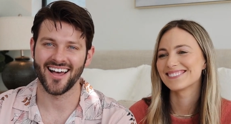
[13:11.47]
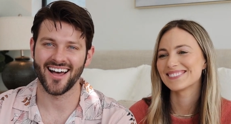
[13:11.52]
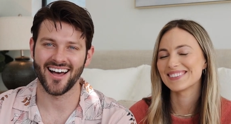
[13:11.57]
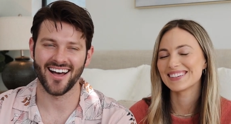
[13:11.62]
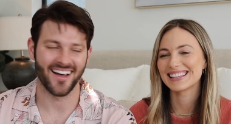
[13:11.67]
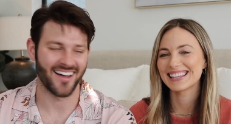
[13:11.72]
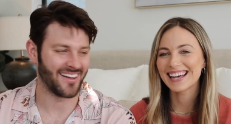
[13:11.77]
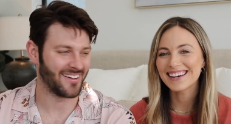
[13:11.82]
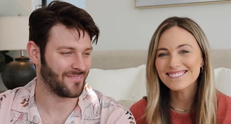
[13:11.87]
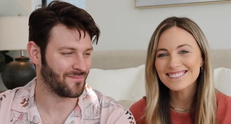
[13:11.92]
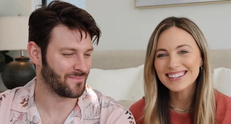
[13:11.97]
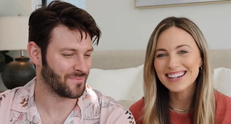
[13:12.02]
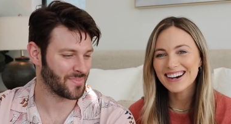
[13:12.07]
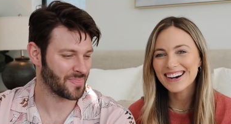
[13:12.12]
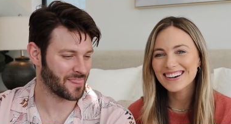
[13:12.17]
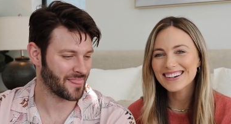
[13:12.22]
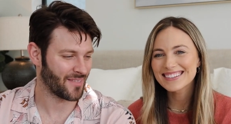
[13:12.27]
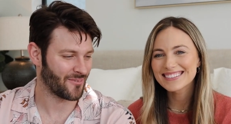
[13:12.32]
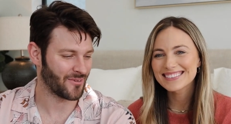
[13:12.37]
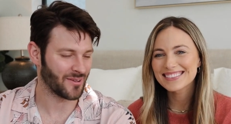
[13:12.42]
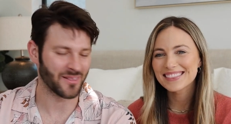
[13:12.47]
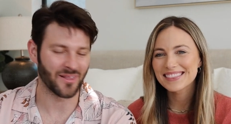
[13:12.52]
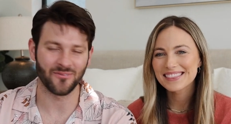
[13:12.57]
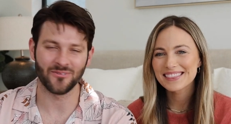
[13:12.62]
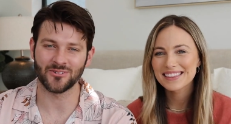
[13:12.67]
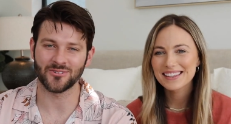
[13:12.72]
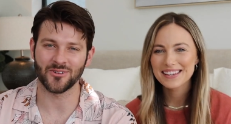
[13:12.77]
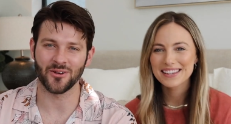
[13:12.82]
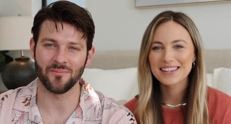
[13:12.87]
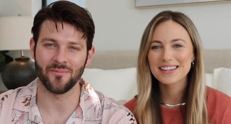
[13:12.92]
Speaker 1: Um, we love
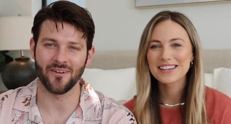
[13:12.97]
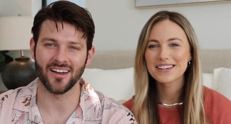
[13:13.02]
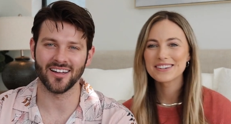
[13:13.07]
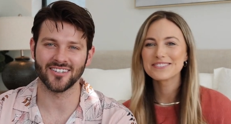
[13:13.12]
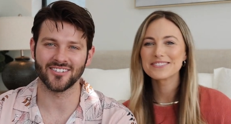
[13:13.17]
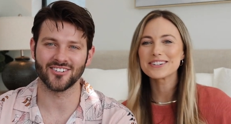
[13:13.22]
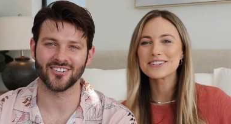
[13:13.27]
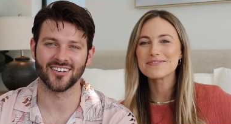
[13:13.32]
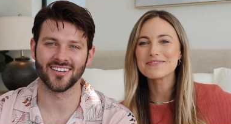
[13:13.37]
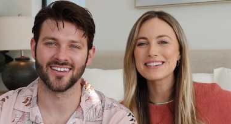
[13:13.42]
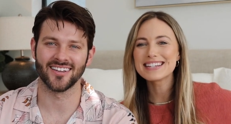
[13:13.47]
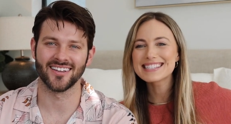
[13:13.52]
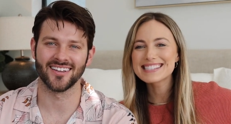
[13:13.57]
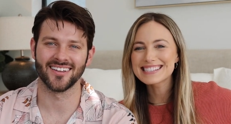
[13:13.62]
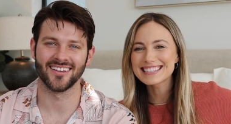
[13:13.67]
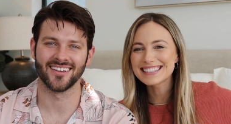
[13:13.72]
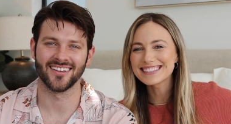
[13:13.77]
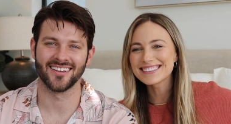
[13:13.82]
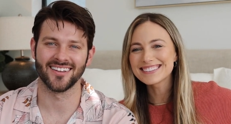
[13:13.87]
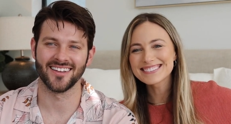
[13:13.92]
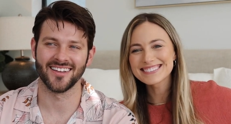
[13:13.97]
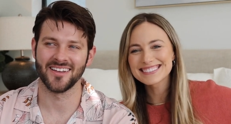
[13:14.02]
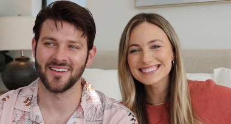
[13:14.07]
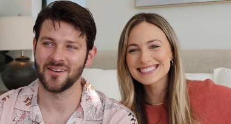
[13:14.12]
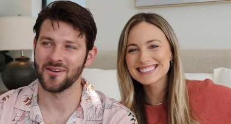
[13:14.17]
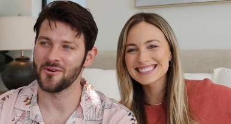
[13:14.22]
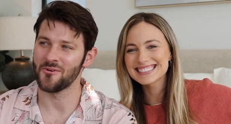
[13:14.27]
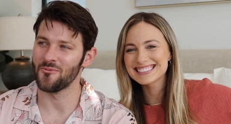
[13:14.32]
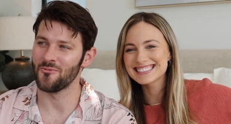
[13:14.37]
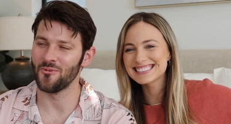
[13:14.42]
you so much. We'll miss you.
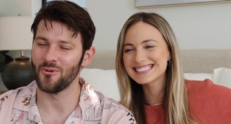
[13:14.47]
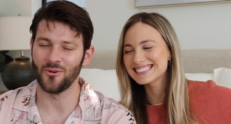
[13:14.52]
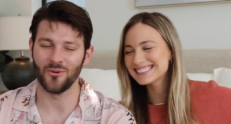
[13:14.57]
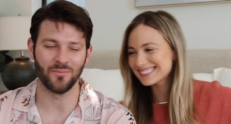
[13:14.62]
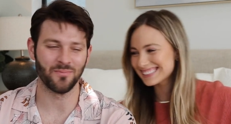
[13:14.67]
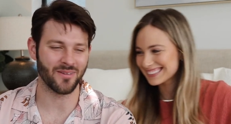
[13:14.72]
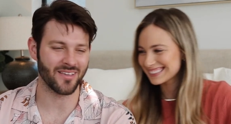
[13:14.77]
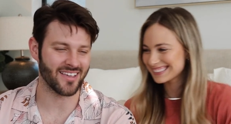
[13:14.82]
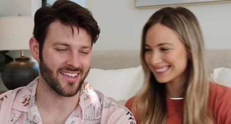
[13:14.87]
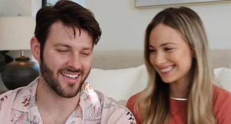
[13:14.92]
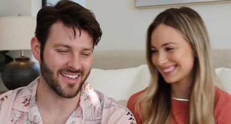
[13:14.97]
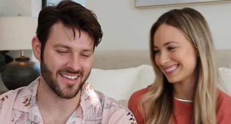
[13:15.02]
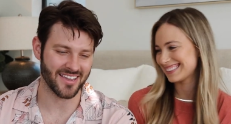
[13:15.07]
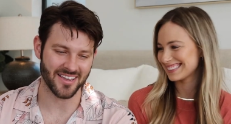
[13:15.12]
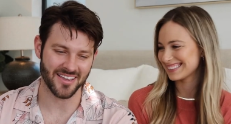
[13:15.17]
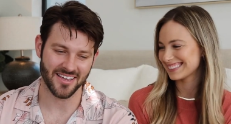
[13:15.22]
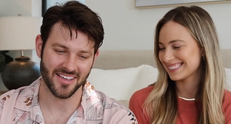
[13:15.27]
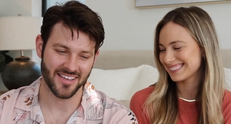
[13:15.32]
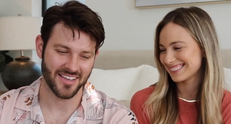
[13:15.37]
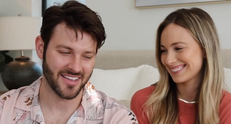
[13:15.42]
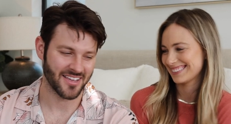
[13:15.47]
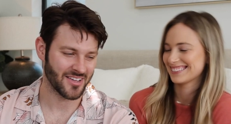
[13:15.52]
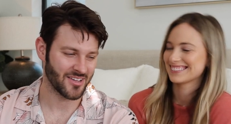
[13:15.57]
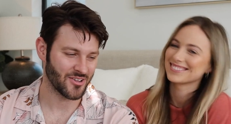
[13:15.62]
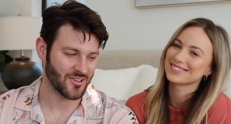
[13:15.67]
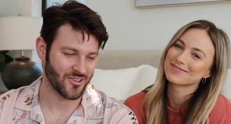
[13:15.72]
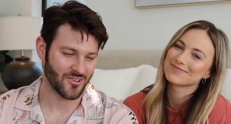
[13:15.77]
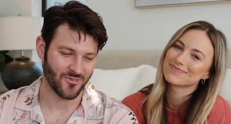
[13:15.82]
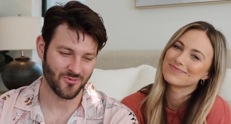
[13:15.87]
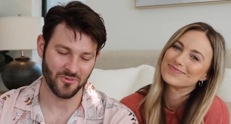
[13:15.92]
We'll be
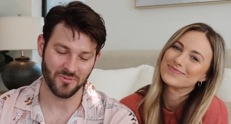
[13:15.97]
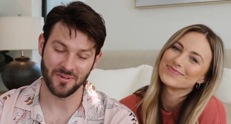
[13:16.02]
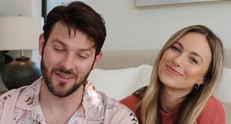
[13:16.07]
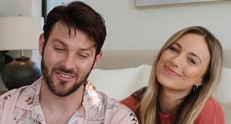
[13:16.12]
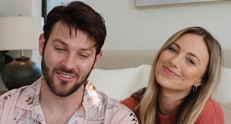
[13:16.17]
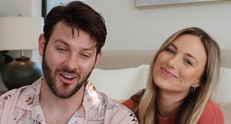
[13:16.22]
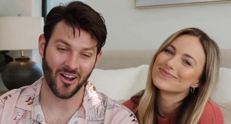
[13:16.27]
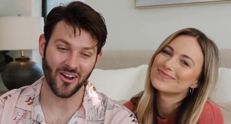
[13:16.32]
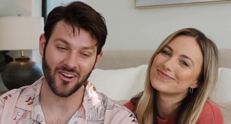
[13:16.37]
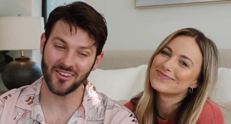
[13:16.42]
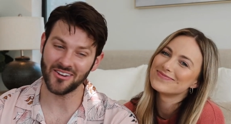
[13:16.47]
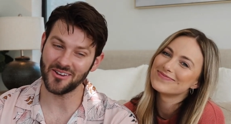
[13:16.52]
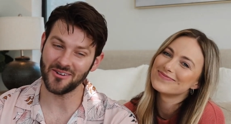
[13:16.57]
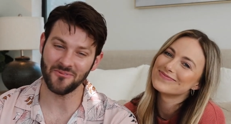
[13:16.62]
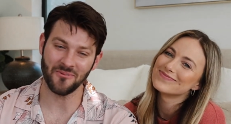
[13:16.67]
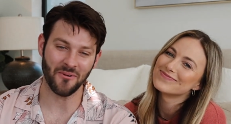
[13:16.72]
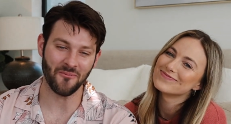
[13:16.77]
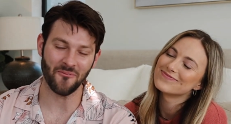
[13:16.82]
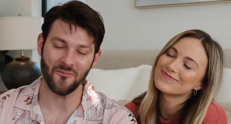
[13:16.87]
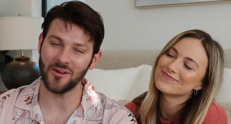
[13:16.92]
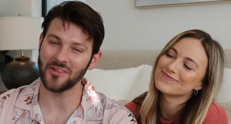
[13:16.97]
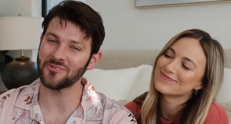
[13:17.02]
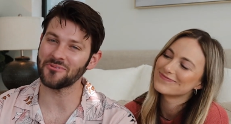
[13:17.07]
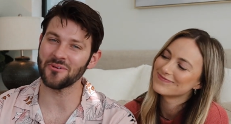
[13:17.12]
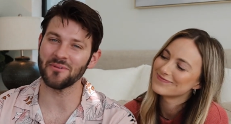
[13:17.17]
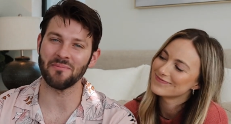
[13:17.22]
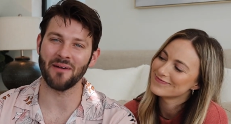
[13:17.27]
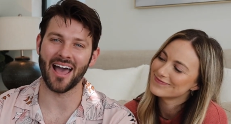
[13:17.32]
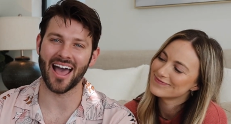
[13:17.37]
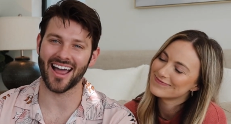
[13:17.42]
we'll be talking to you once
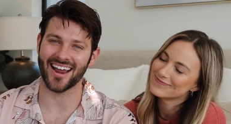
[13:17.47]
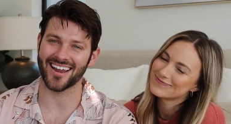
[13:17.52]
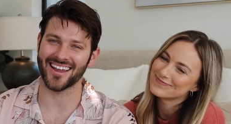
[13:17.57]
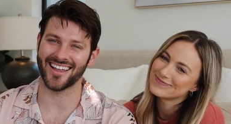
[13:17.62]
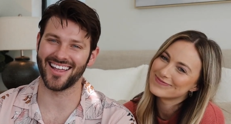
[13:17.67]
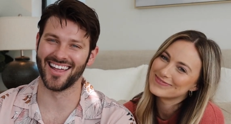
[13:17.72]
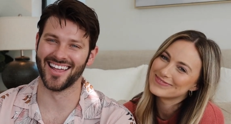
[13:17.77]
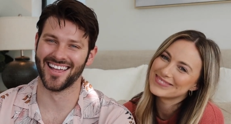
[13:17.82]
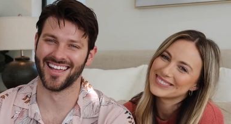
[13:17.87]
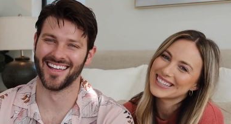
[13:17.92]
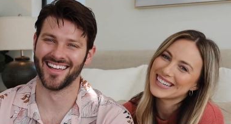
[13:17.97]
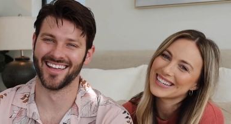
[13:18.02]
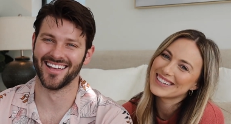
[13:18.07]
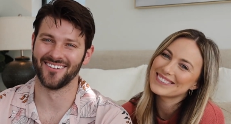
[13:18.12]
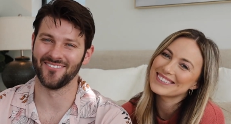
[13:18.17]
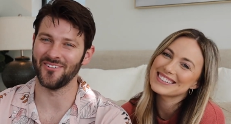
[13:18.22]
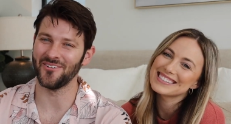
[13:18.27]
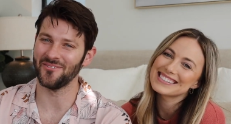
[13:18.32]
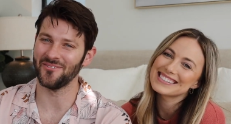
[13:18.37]
we're back. We'll,